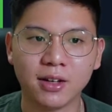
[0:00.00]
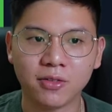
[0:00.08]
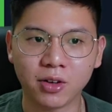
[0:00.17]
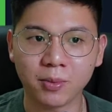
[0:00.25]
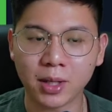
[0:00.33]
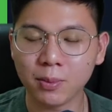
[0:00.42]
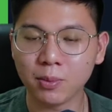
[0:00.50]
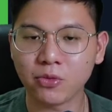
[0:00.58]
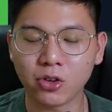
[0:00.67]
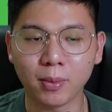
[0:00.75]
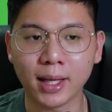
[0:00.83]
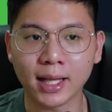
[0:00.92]
from
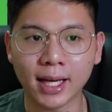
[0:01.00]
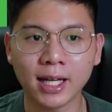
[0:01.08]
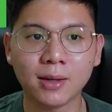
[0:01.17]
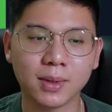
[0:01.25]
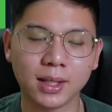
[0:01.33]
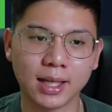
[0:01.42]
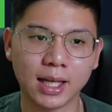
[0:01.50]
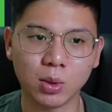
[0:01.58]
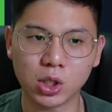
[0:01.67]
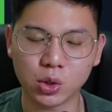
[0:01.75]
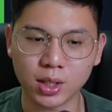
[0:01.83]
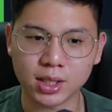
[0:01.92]
my lineup in Game
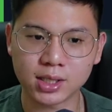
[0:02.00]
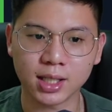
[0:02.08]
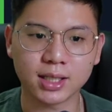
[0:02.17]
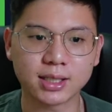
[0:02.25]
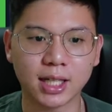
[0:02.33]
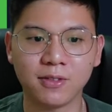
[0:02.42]
Week 26,